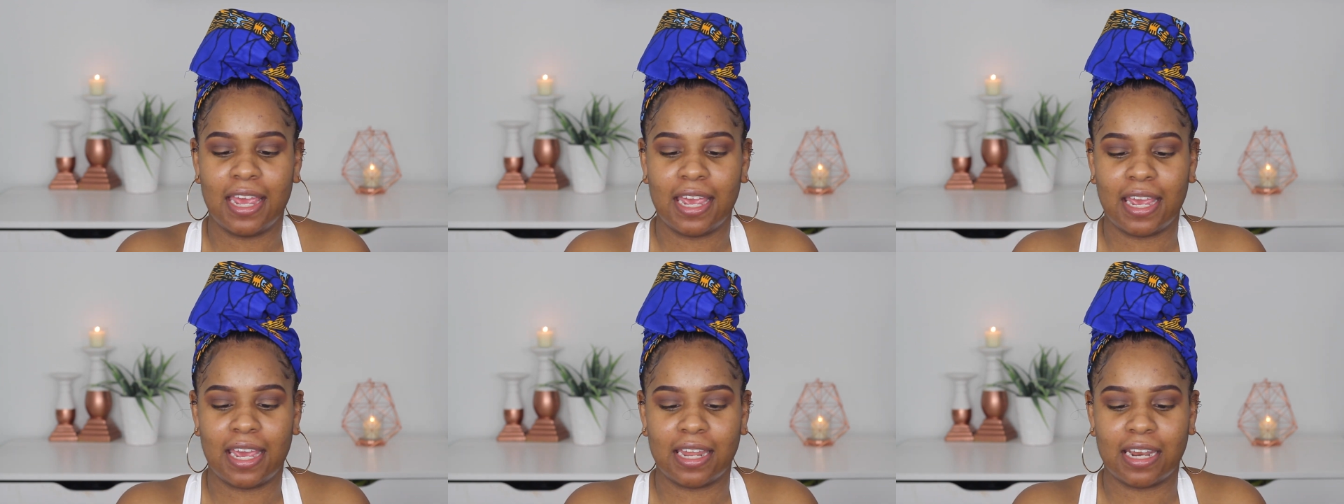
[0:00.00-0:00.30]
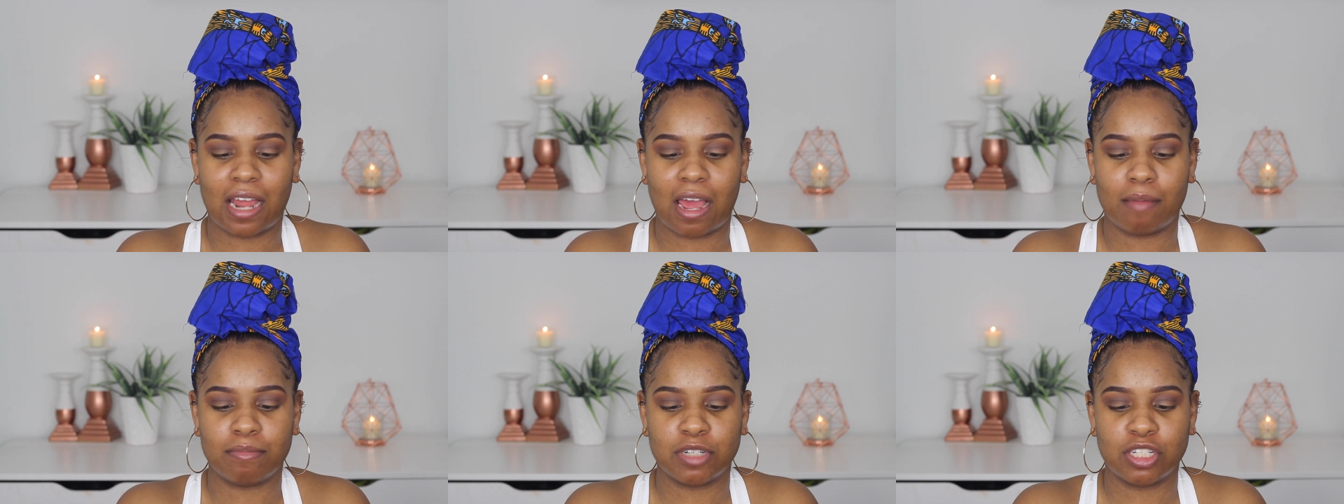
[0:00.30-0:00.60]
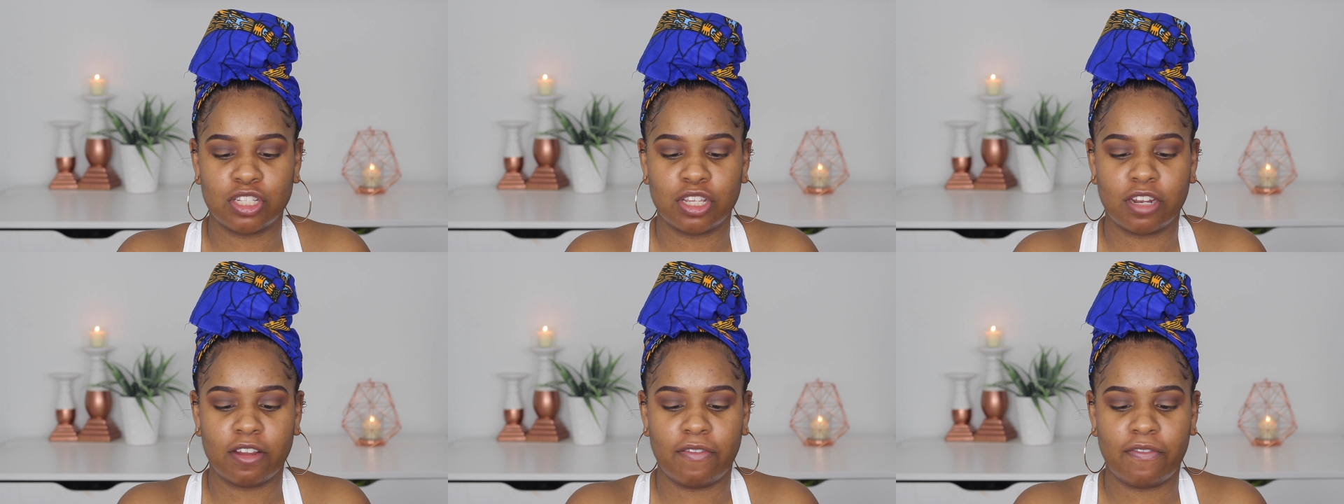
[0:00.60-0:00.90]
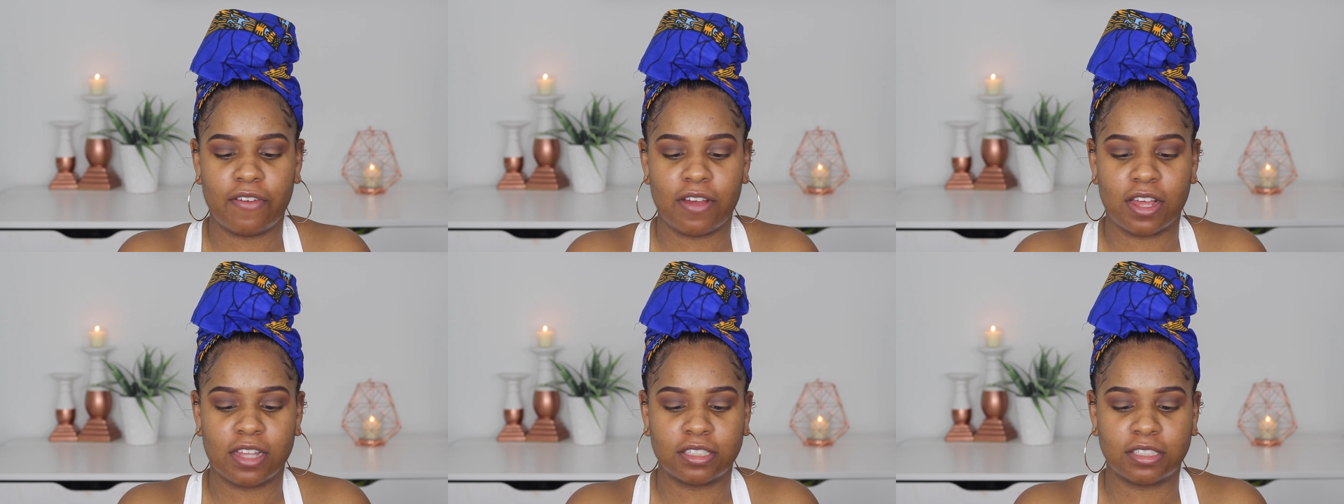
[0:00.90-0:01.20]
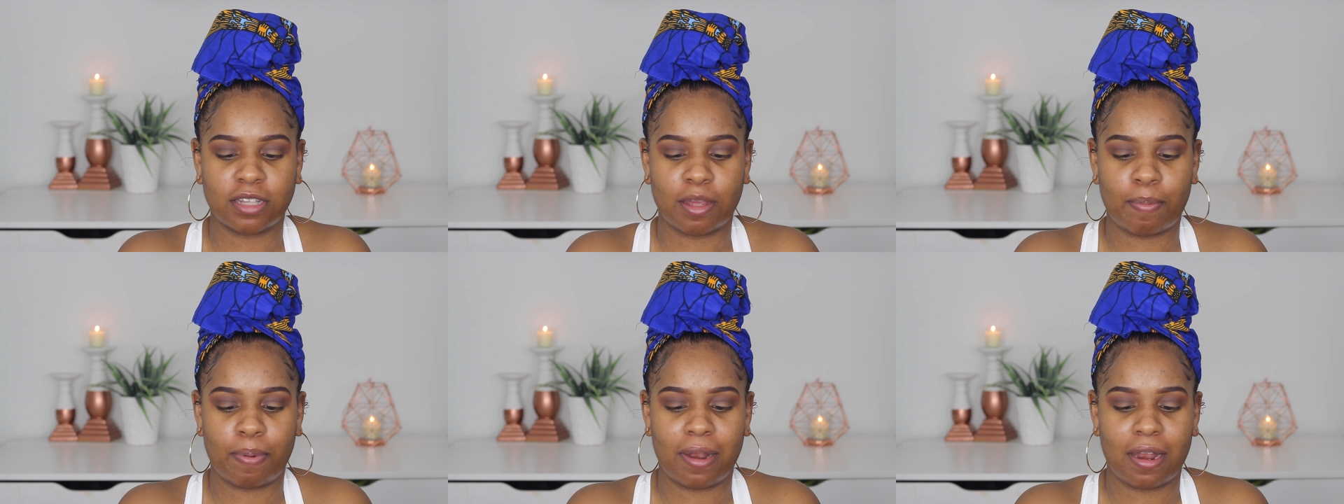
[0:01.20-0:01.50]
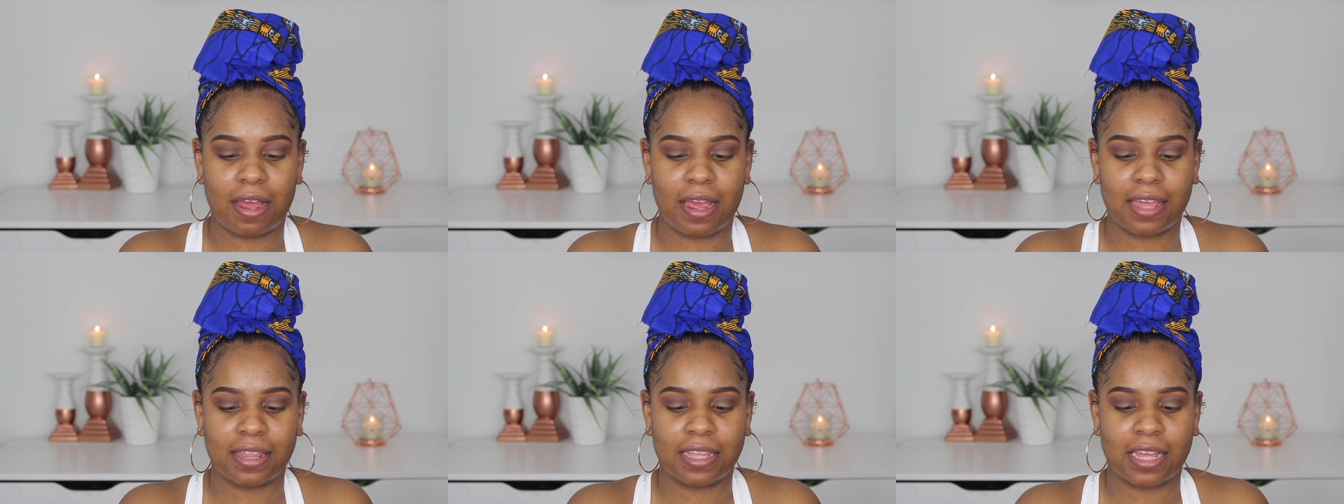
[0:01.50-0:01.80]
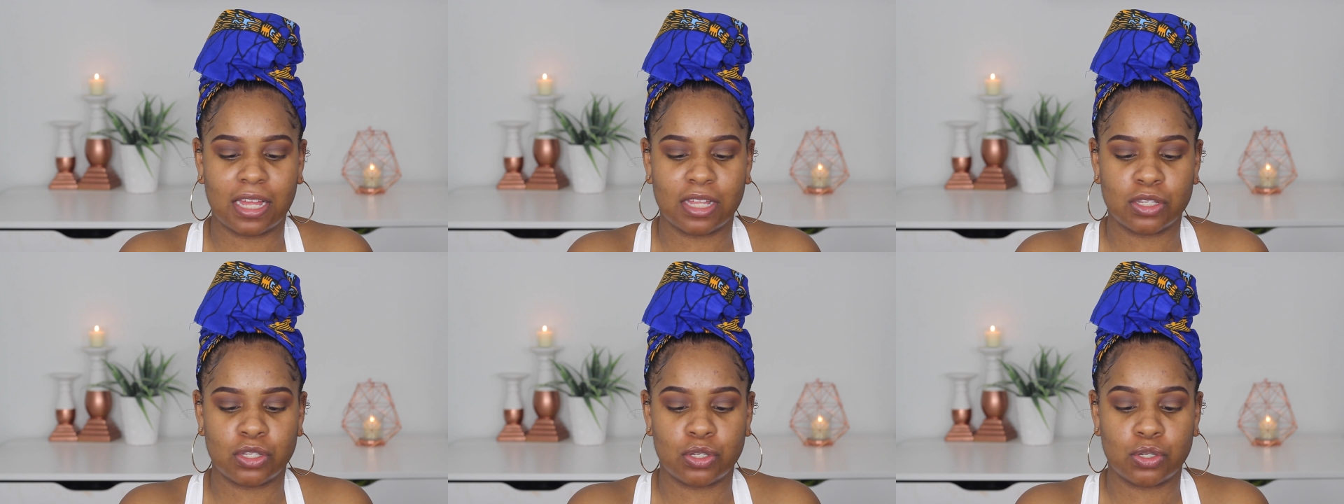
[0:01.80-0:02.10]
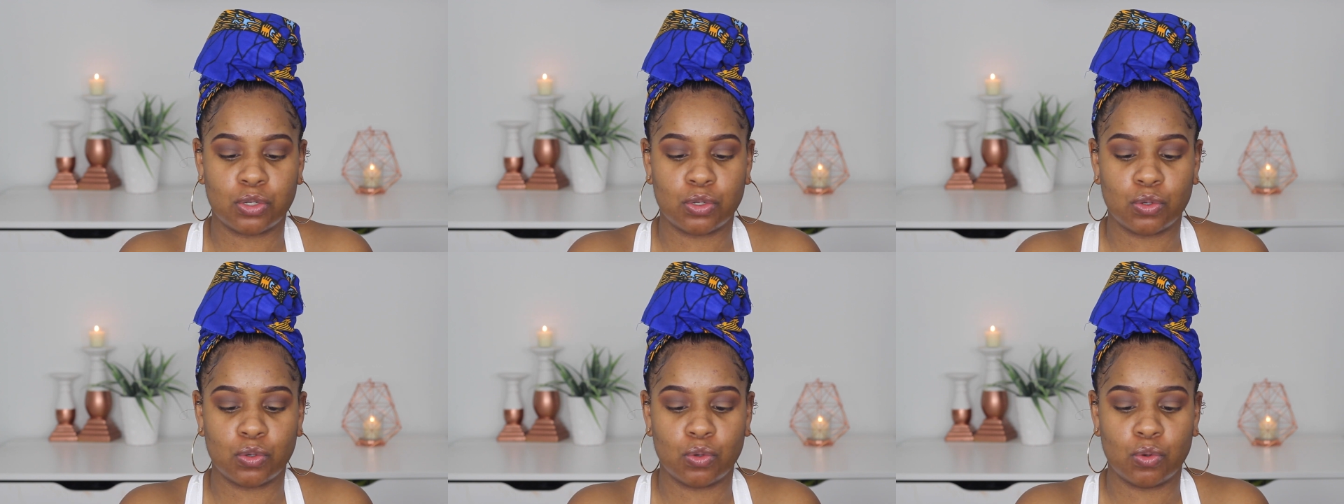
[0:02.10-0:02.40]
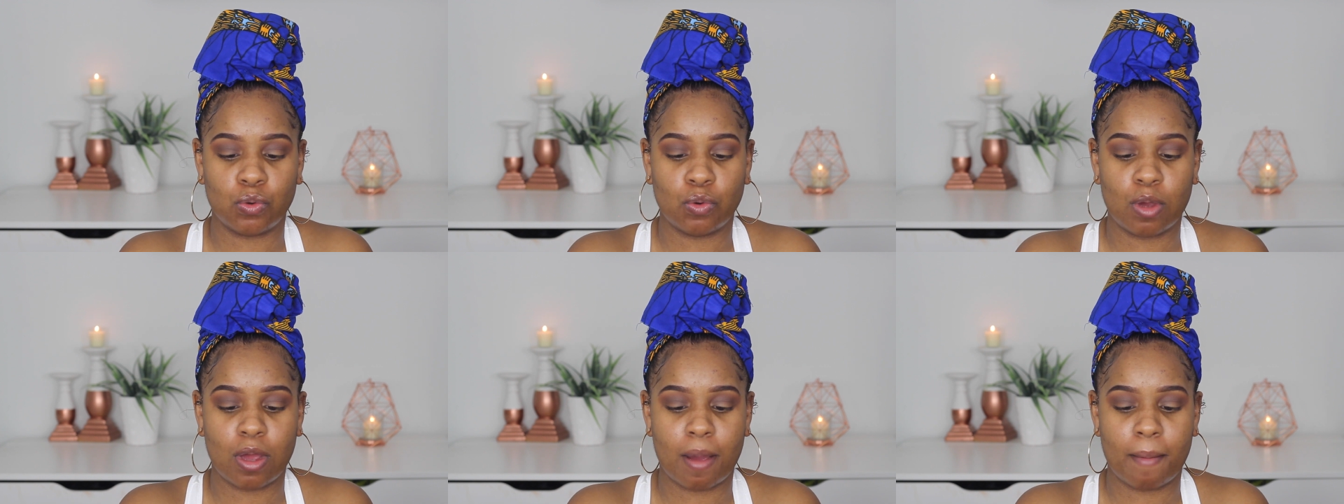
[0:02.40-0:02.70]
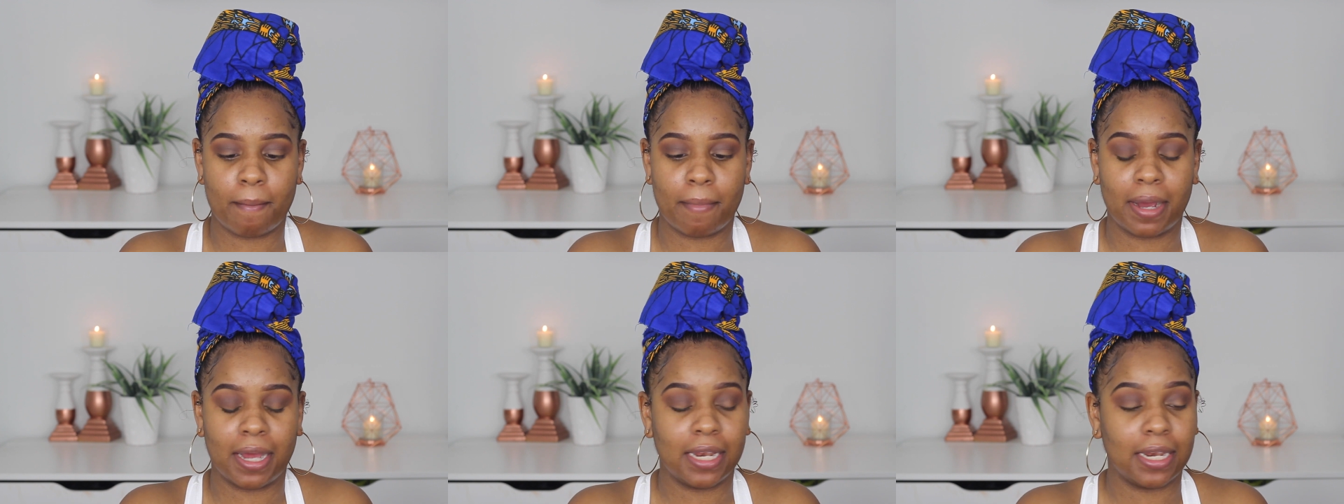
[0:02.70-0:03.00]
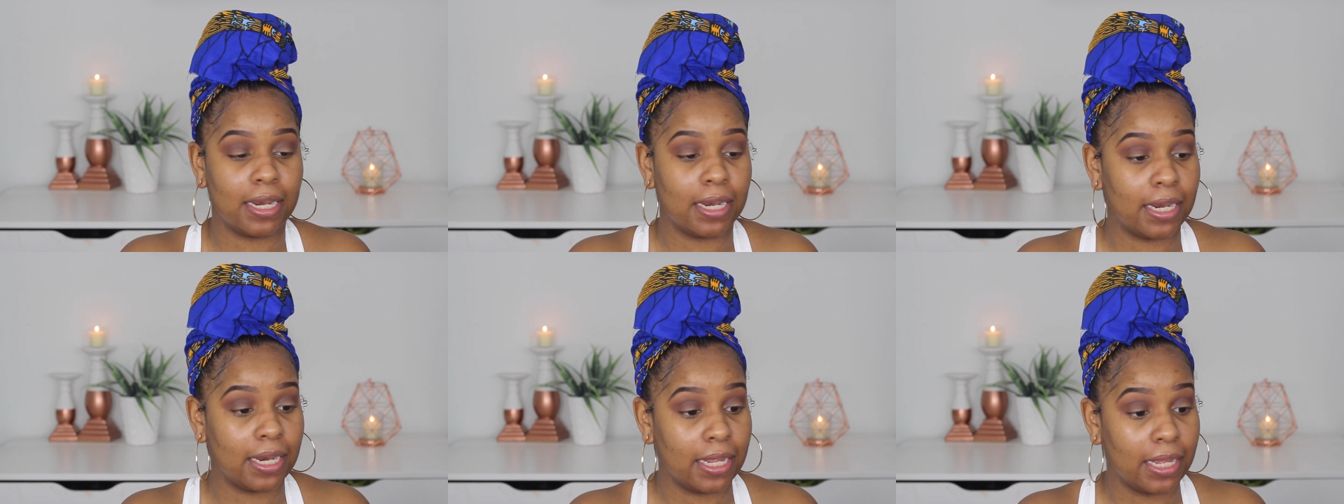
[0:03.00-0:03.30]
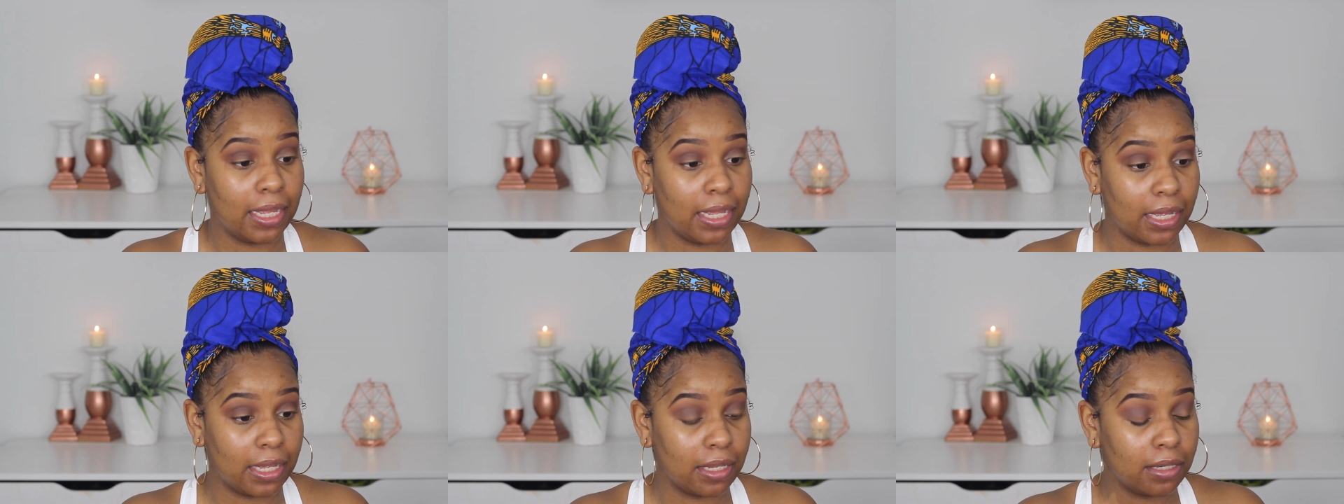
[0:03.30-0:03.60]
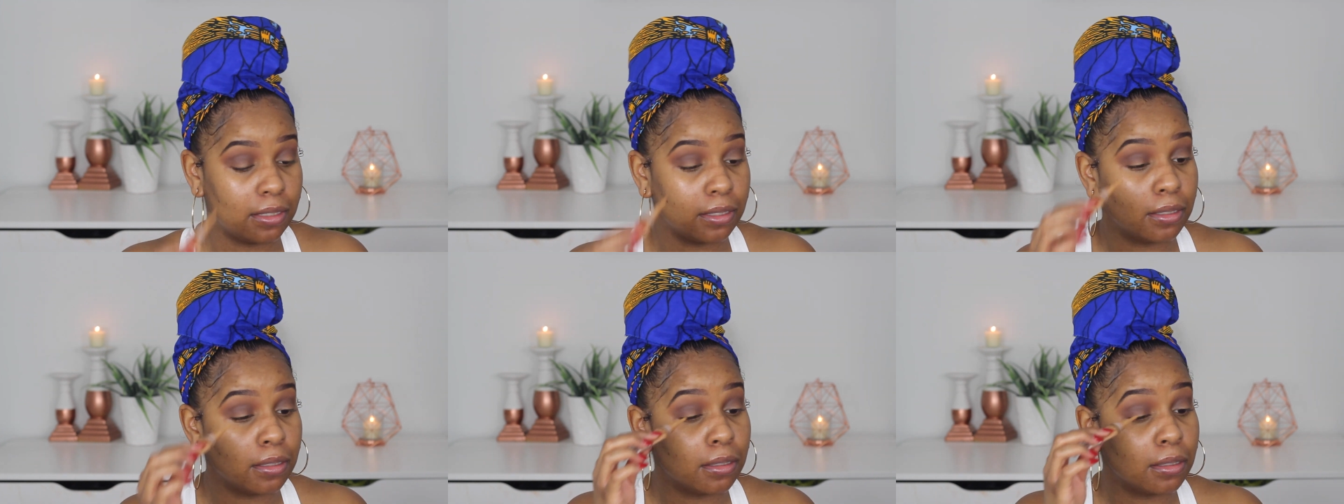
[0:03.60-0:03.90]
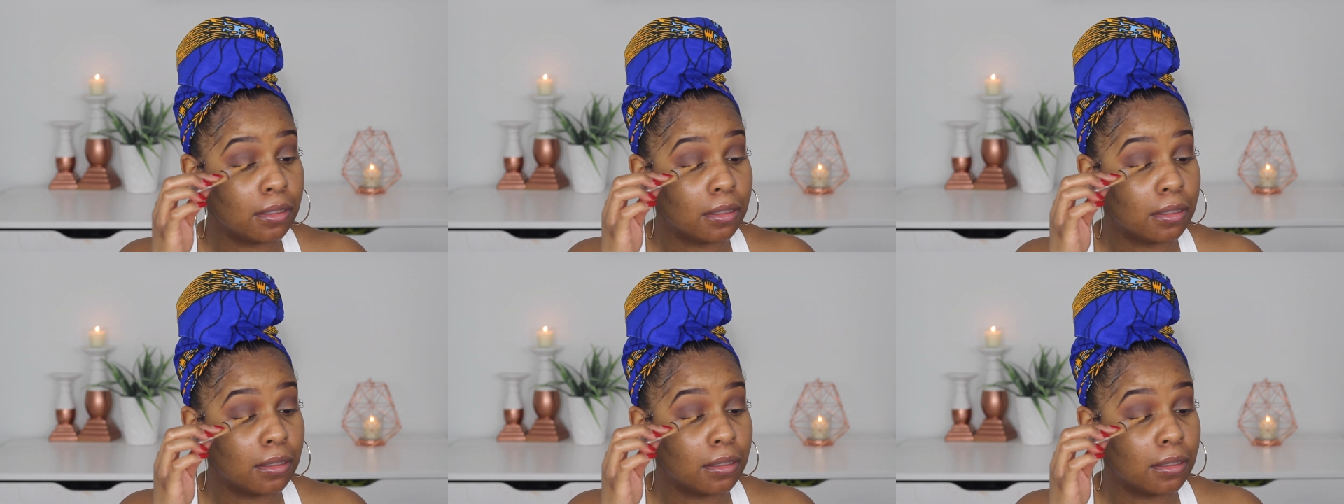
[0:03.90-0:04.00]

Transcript: and I'm just going to first apply that to my lid.